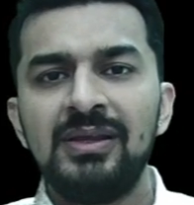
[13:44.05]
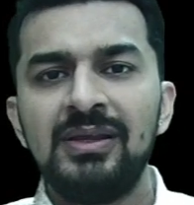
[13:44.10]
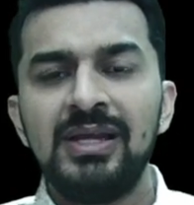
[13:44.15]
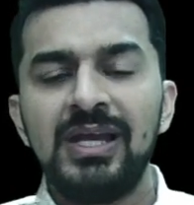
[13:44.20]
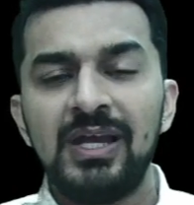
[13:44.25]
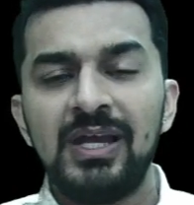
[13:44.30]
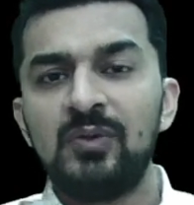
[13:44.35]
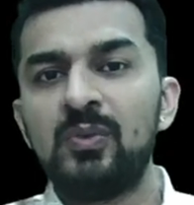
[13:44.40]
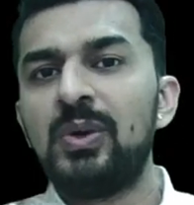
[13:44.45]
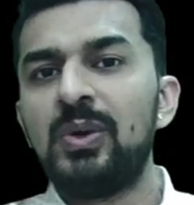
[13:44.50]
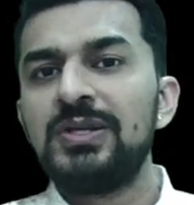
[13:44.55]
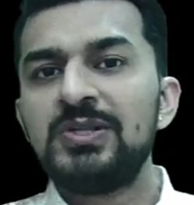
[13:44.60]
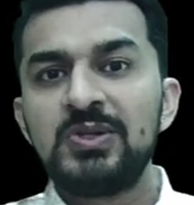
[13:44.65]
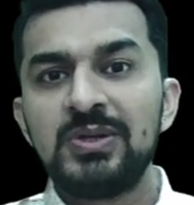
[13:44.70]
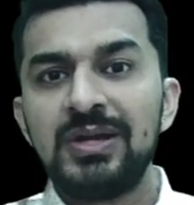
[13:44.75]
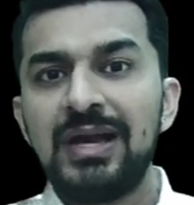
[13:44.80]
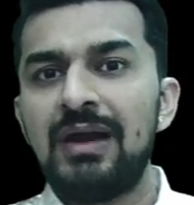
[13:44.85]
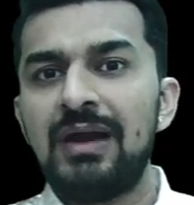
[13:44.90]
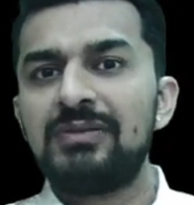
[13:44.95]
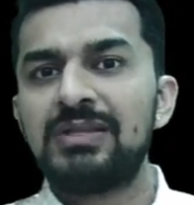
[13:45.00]
And once you
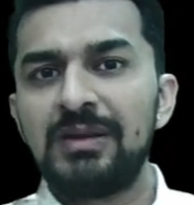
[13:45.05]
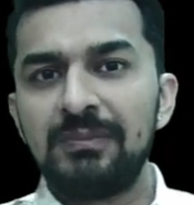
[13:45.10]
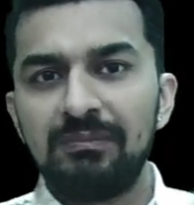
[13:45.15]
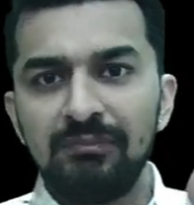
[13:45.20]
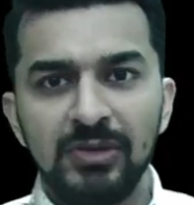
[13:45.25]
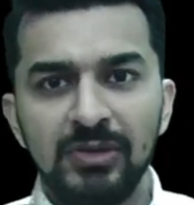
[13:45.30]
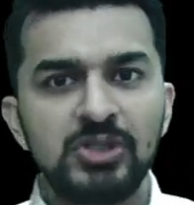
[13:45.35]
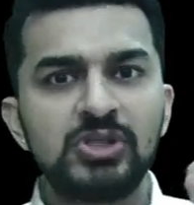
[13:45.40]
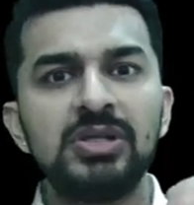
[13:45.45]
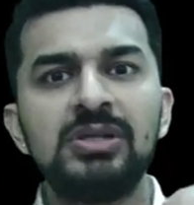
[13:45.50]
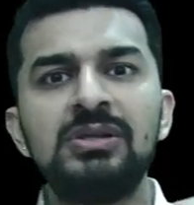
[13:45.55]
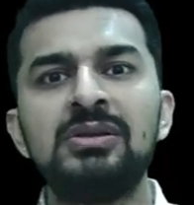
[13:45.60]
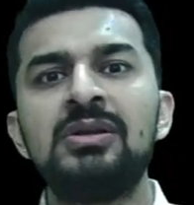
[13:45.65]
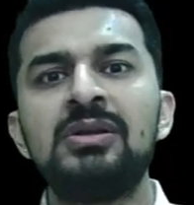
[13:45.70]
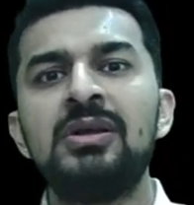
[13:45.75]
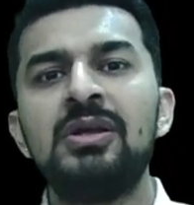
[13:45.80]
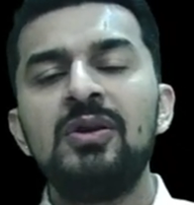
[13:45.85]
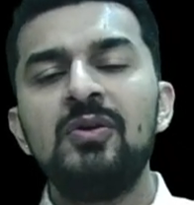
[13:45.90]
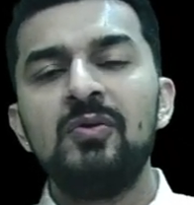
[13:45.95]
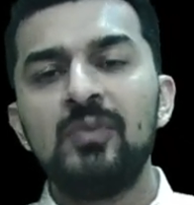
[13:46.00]
have that mission,
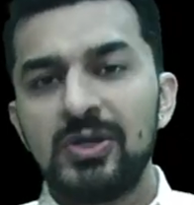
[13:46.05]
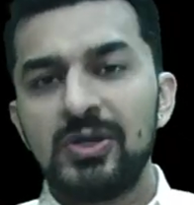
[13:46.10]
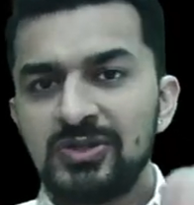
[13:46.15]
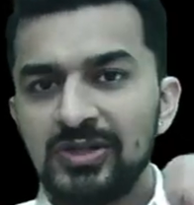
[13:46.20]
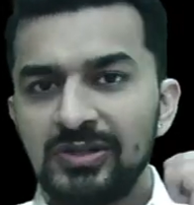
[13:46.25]
once you